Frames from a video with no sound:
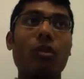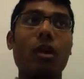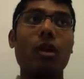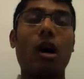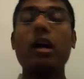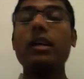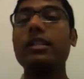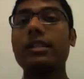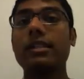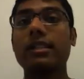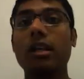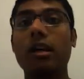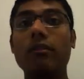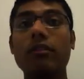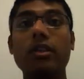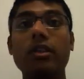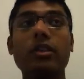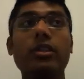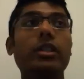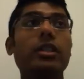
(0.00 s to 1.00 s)
I
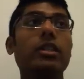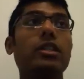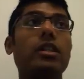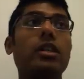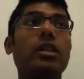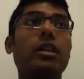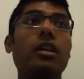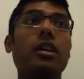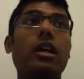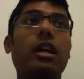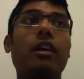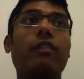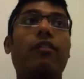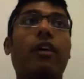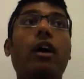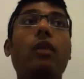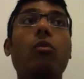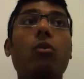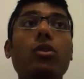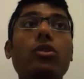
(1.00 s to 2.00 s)
discovered that if
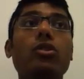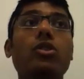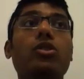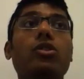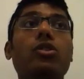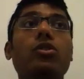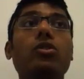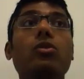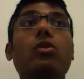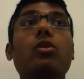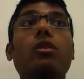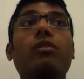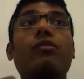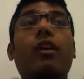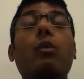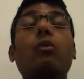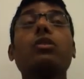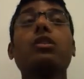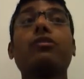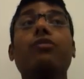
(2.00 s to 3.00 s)
I want
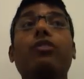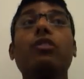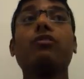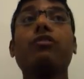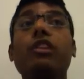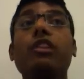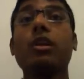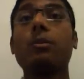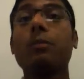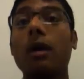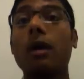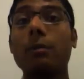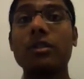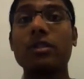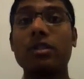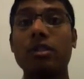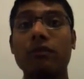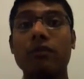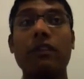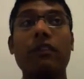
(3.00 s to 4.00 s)
to fulfill the purpose
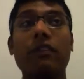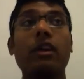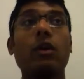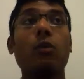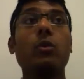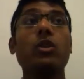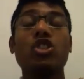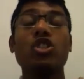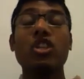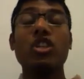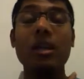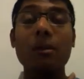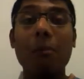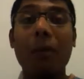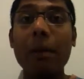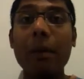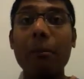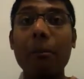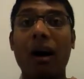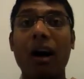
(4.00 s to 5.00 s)
of living, which in
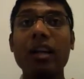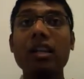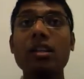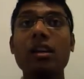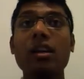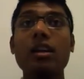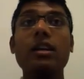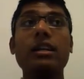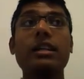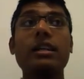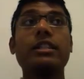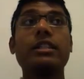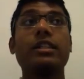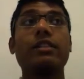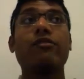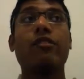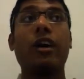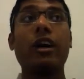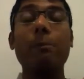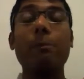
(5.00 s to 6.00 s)
my mind is to
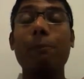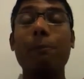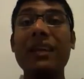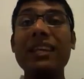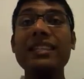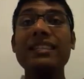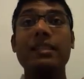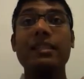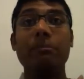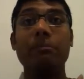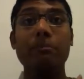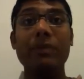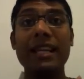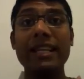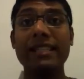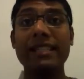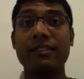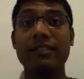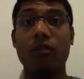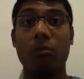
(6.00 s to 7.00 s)
find peace and
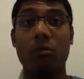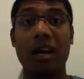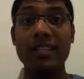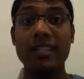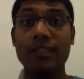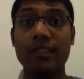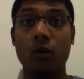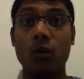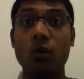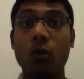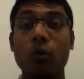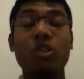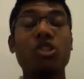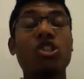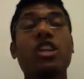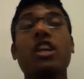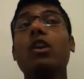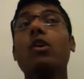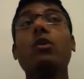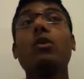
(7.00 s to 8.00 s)
bliss for my soul, which
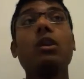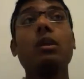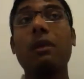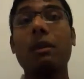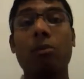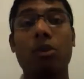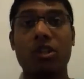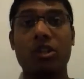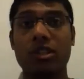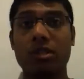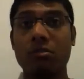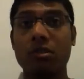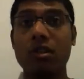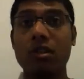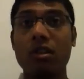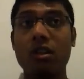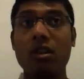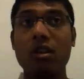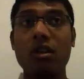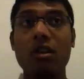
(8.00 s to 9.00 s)
can only be possible